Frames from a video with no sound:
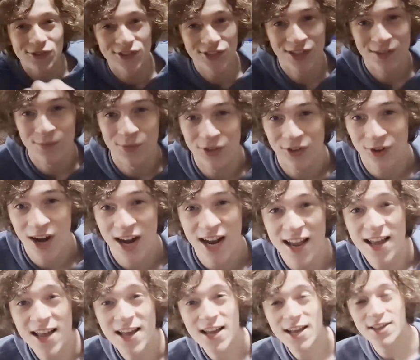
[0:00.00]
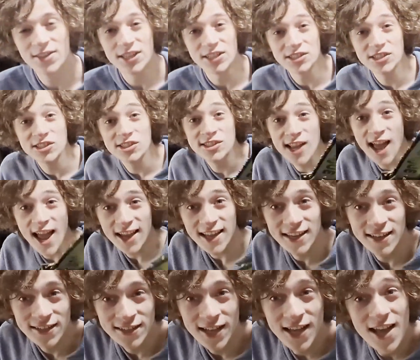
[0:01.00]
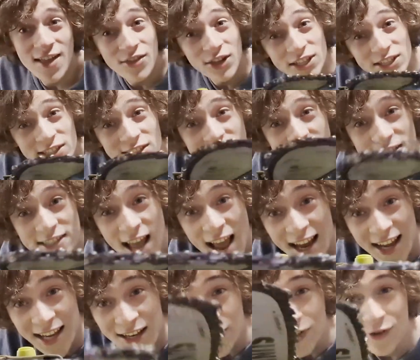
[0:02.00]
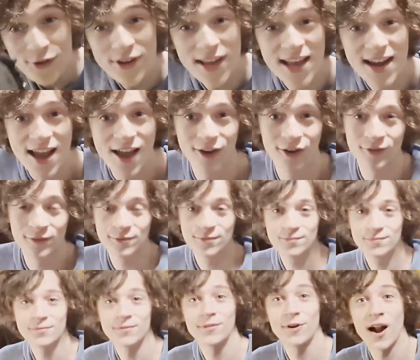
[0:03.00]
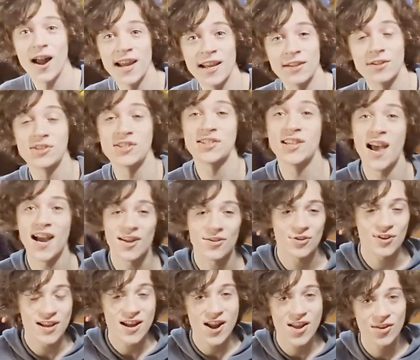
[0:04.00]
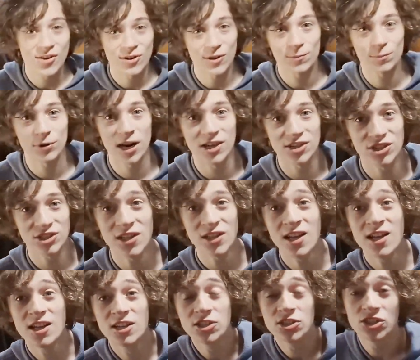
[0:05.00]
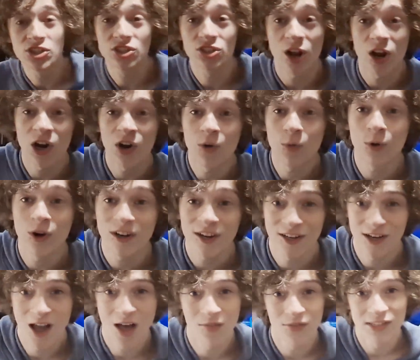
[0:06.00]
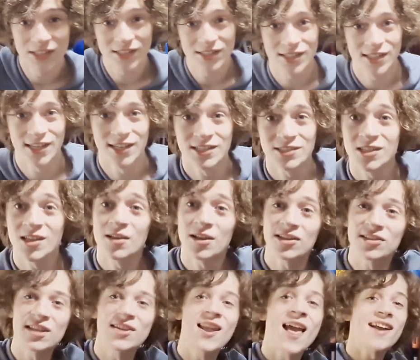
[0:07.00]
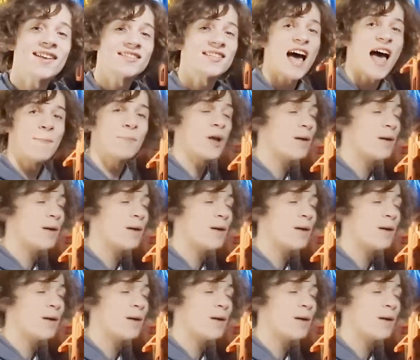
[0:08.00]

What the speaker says: something, right? The second you get out, right? The second you get out of your depression, start working on these things. Because the next time